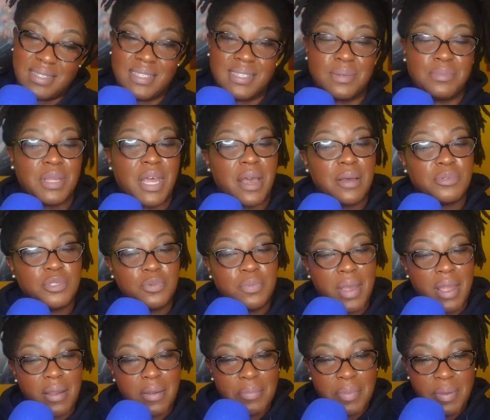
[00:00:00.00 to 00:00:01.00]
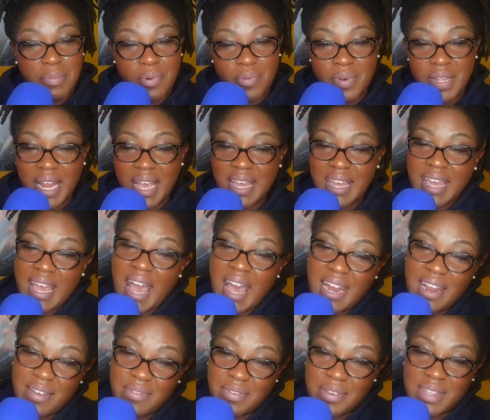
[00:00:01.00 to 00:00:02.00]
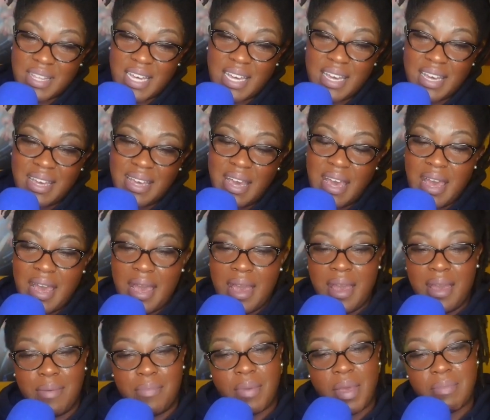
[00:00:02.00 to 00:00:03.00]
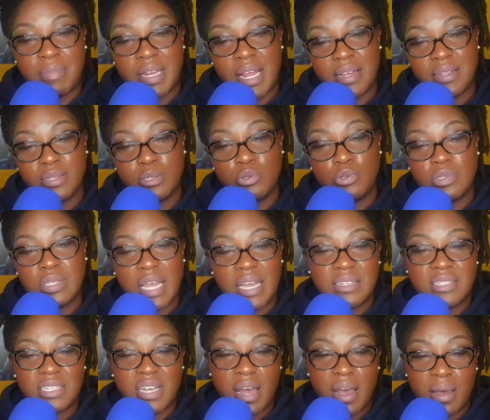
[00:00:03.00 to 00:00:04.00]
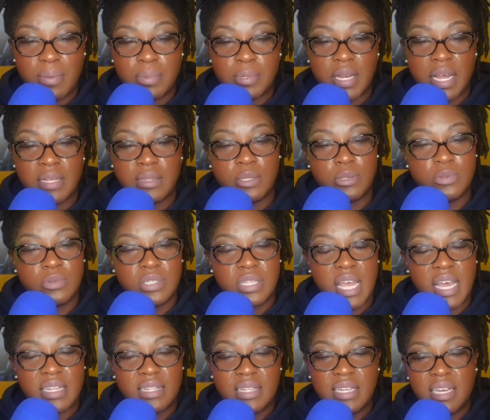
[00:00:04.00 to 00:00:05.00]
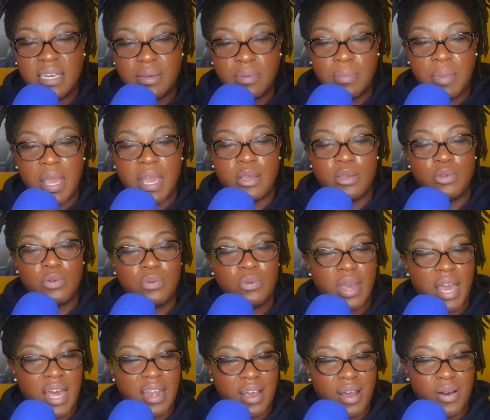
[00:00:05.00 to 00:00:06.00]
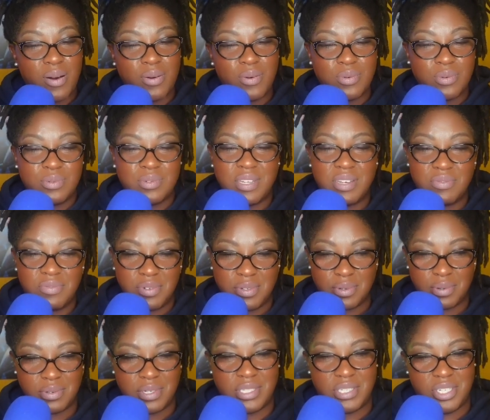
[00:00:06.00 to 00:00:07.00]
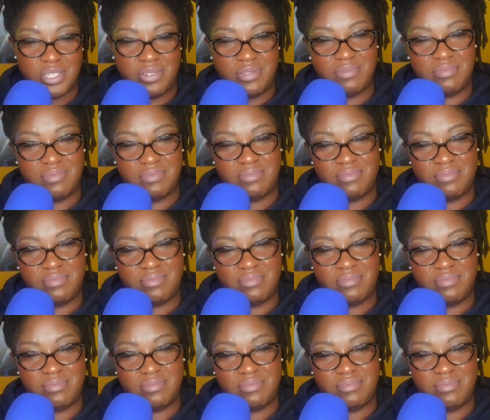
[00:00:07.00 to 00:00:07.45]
sometimes you marry people when they got everything. Maybe they lose that job or they lose that limb, and you got a whole different creature.